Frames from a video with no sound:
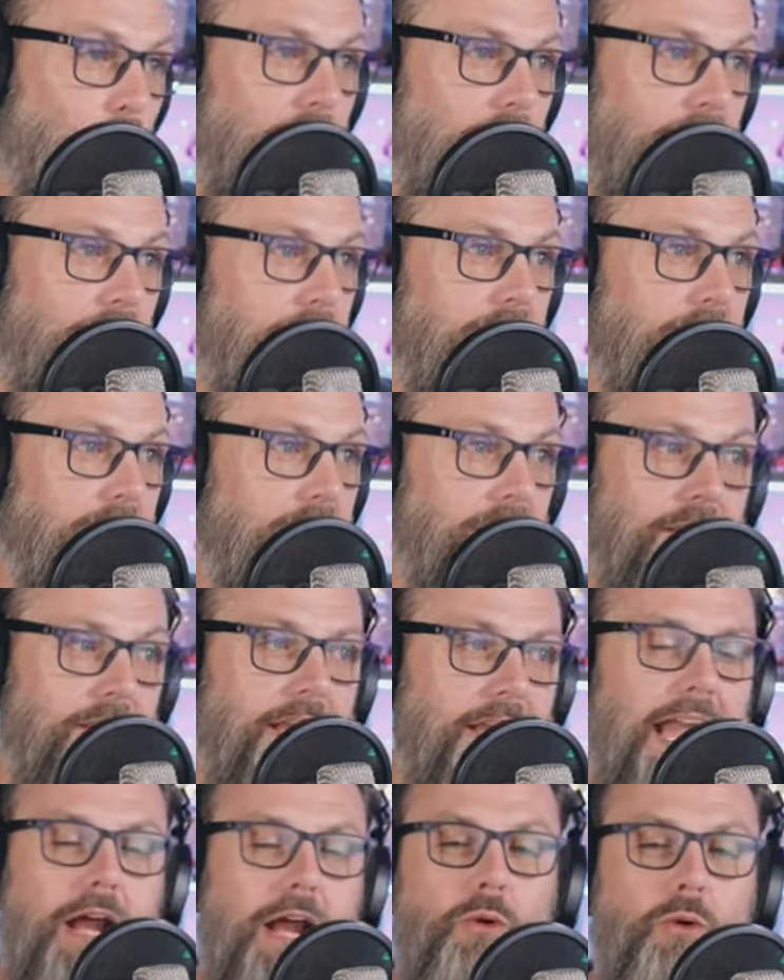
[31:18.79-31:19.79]
What?
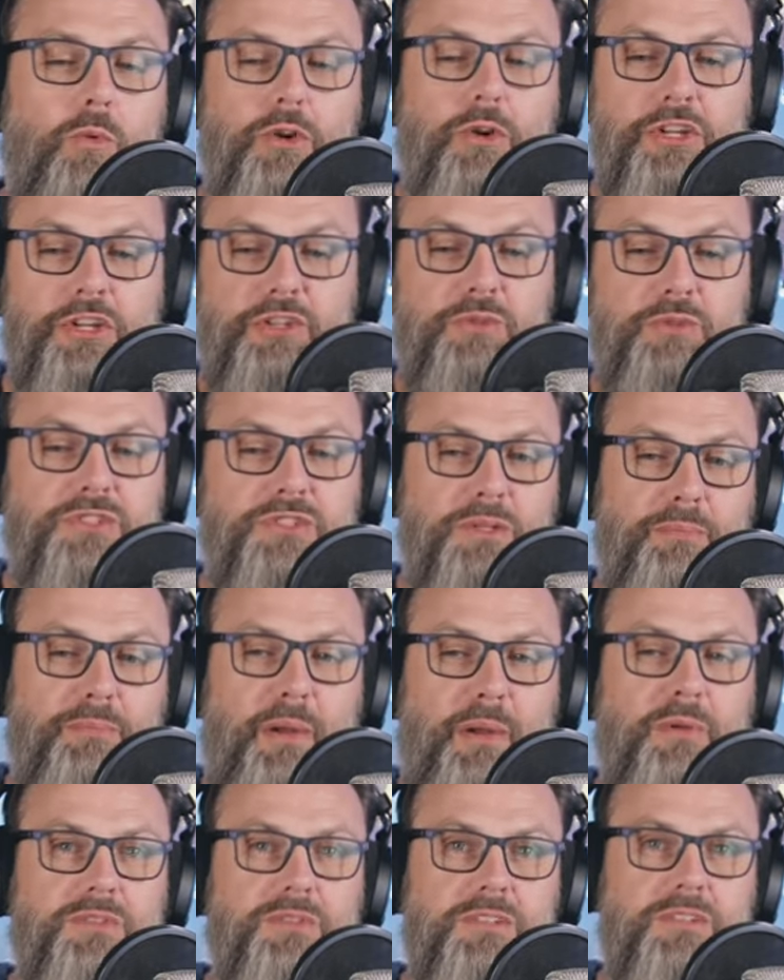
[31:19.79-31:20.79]
How were you
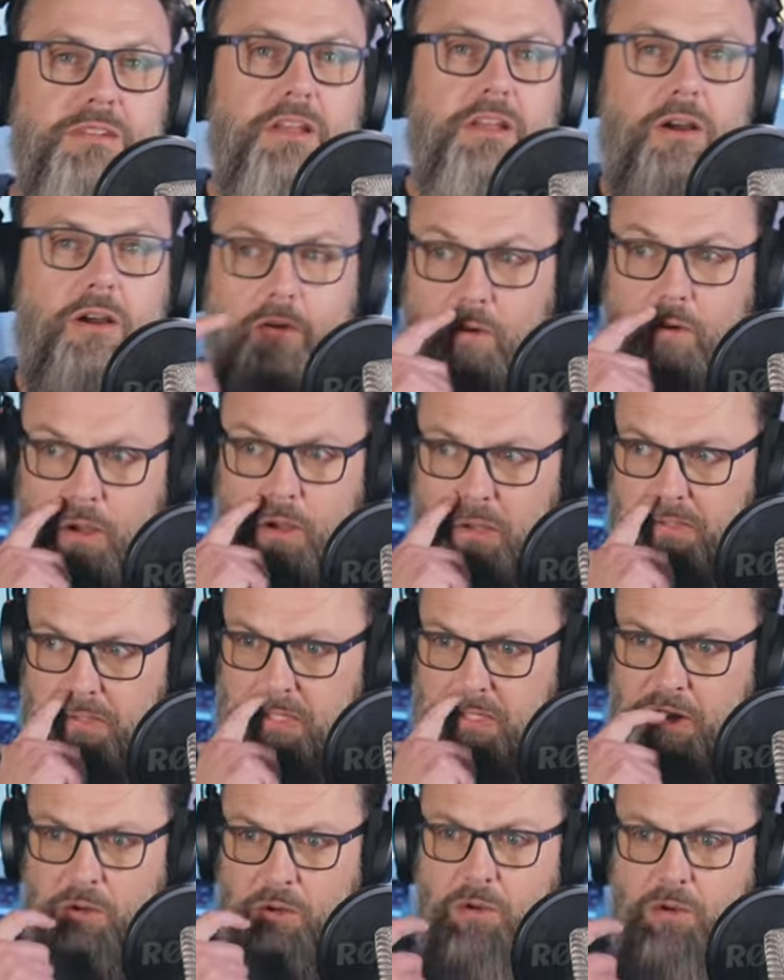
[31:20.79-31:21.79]
supposed to know?
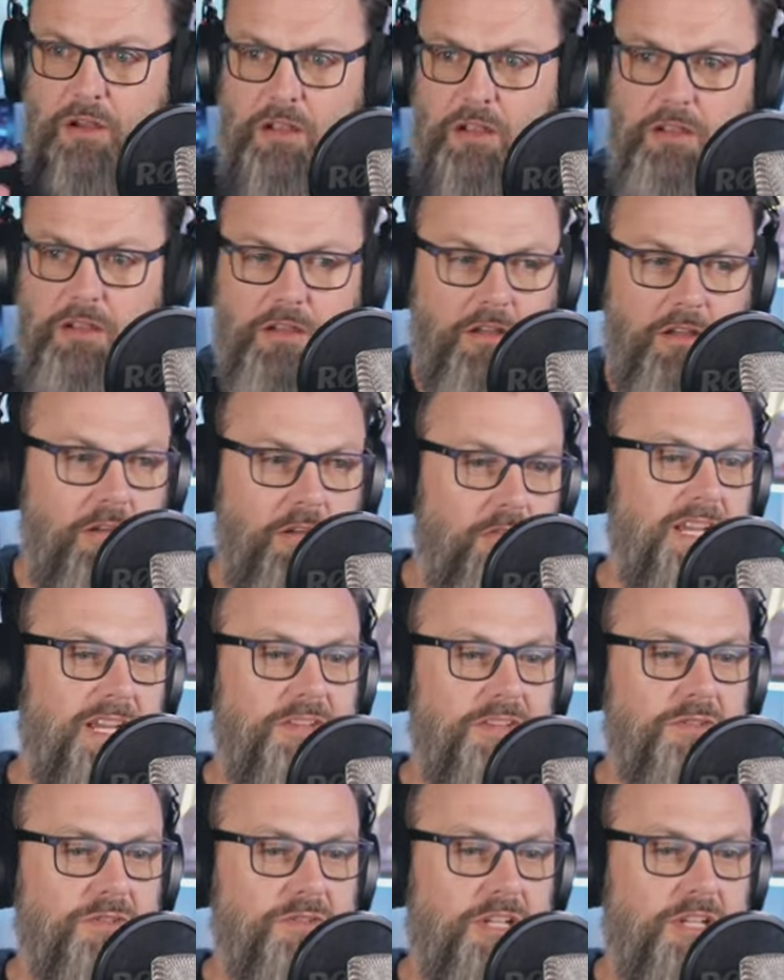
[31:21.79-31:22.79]
Also,
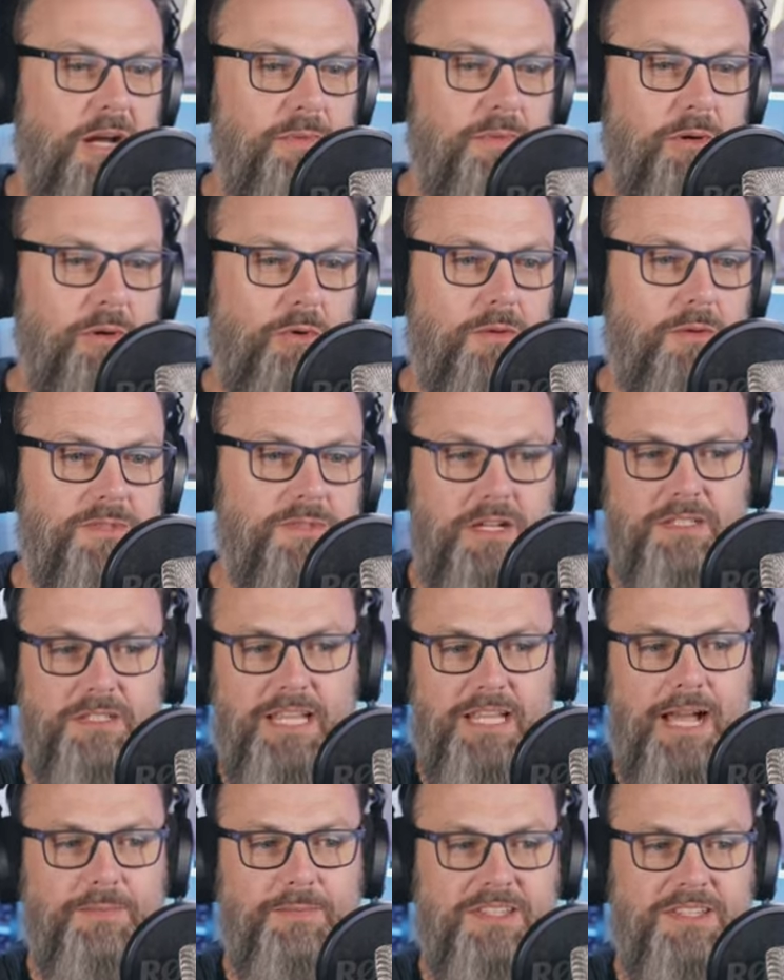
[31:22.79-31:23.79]
because there's gummy worms
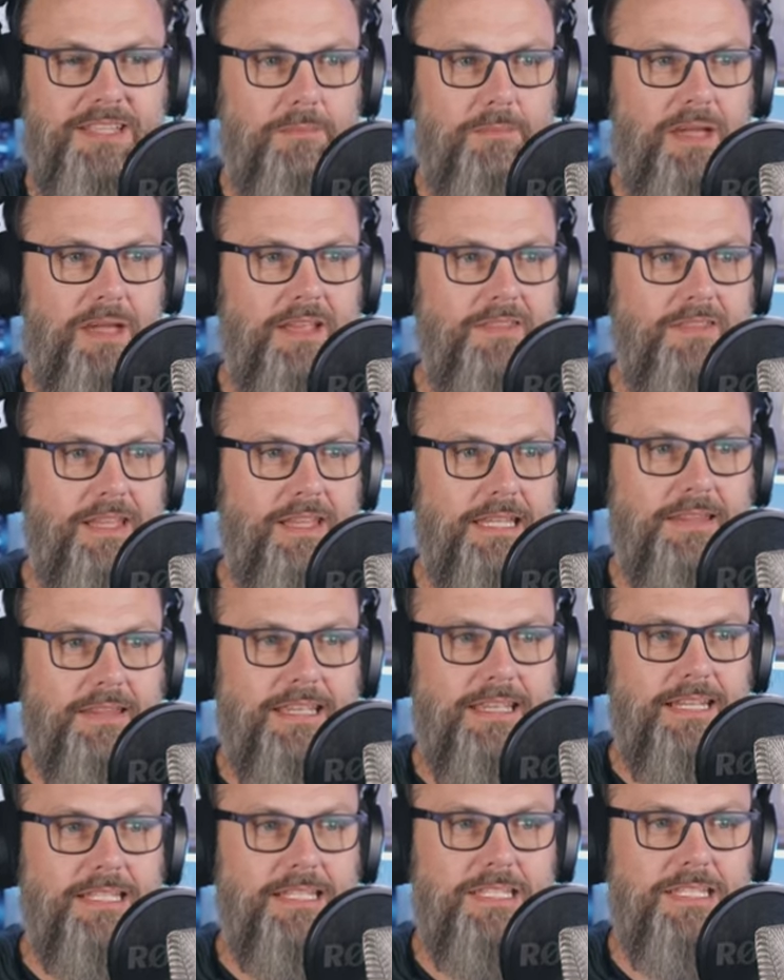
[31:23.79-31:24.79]
on top, does that make the,
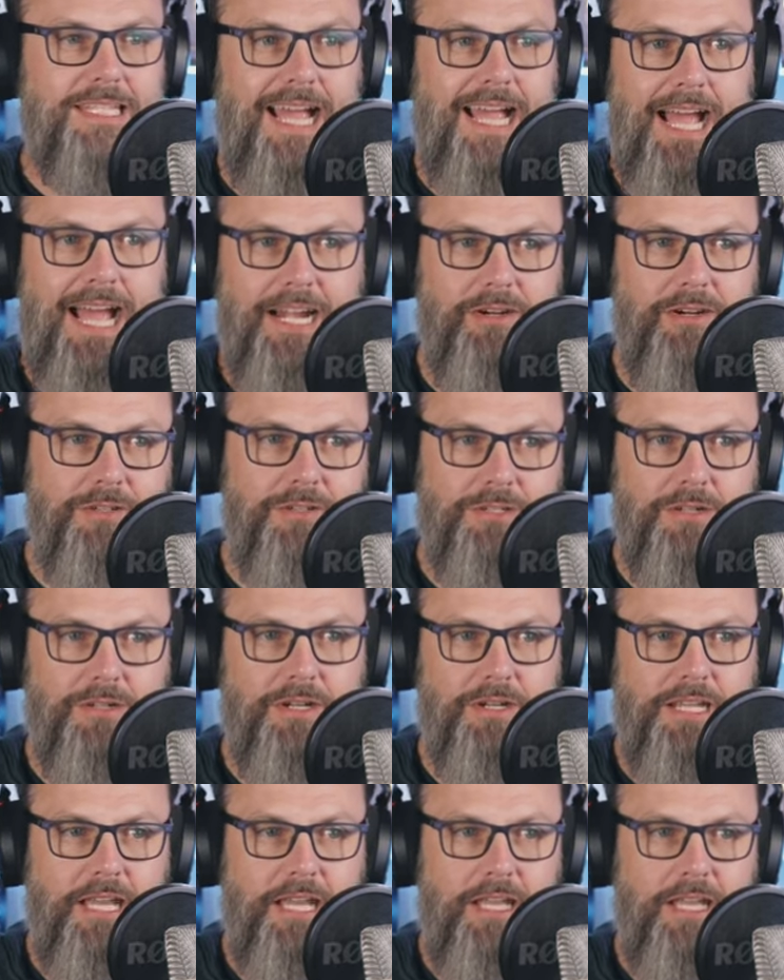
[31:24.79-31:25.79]
the entire
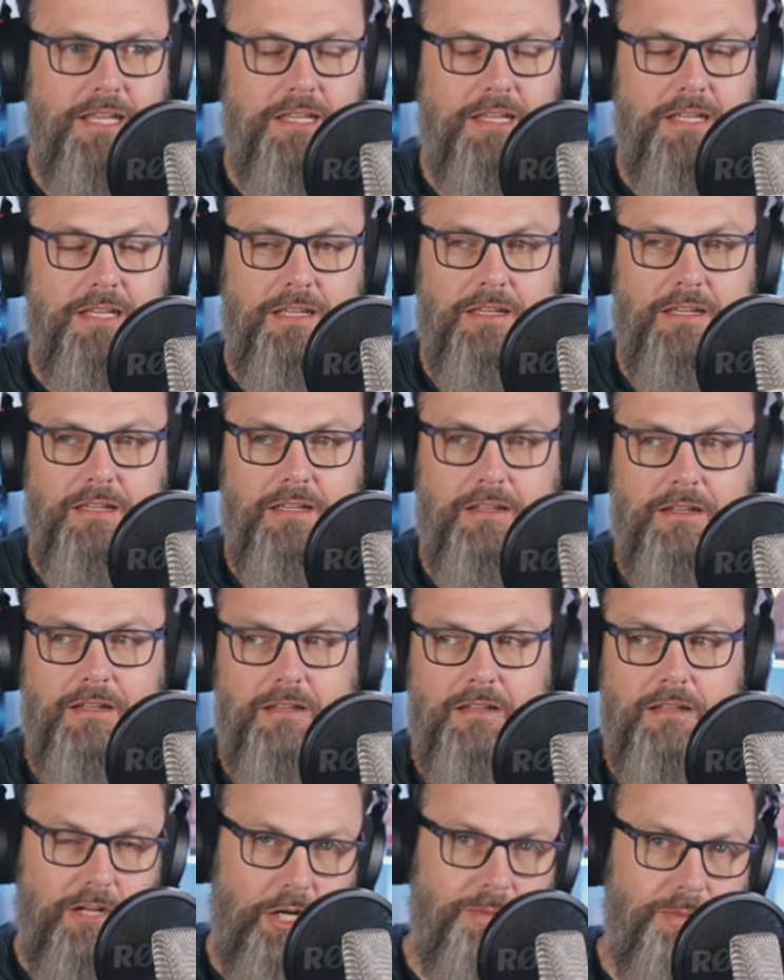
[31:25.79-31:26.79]
dirt cake
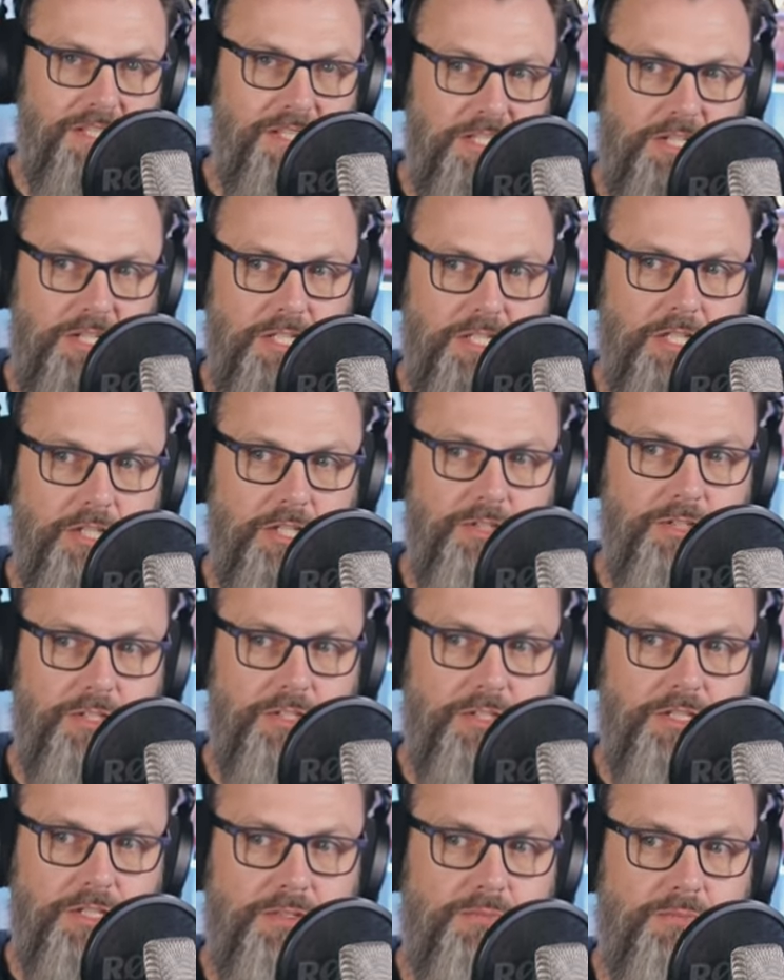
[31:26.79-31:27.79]
garbage?
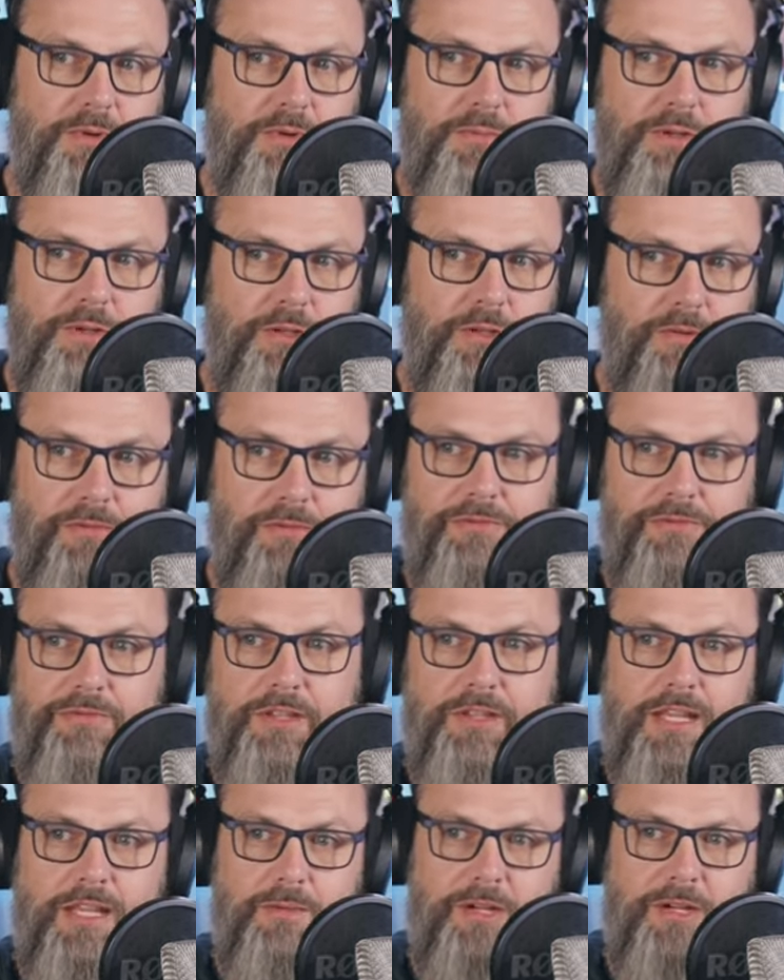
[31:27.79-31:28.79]
Couldn't you just
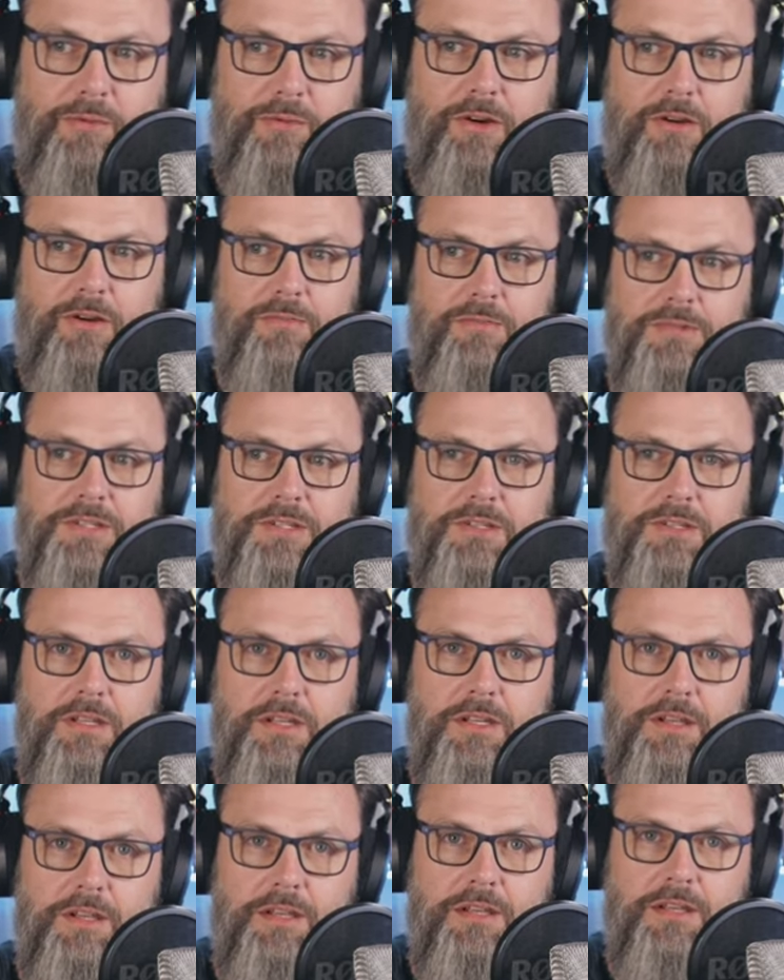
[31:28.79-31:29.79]
remove the gummy worms?
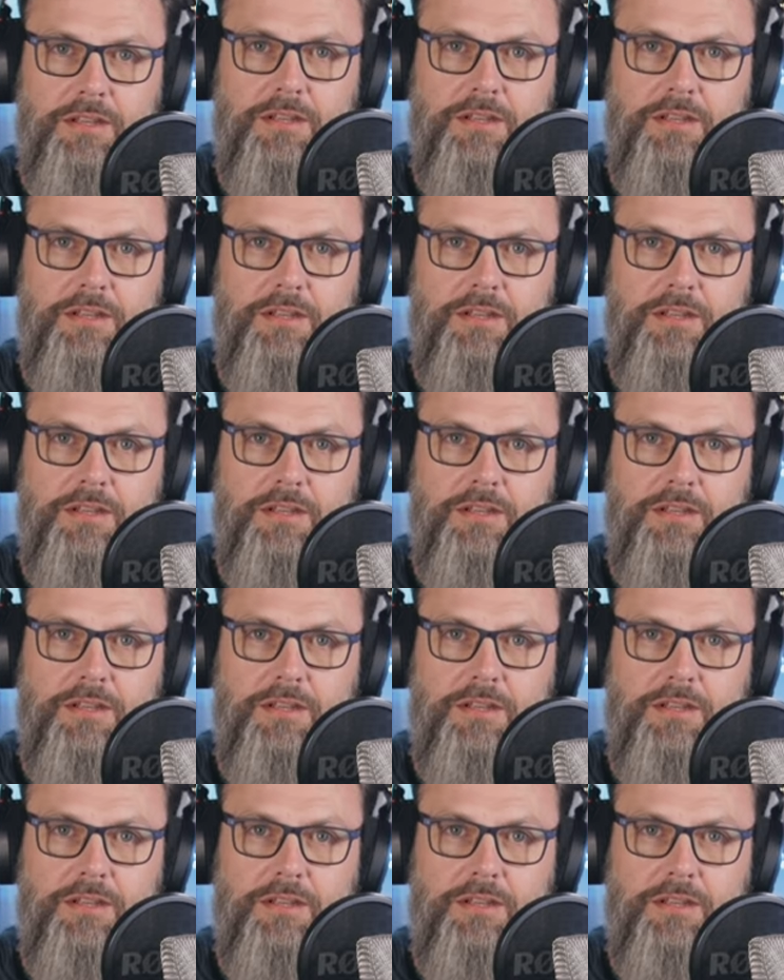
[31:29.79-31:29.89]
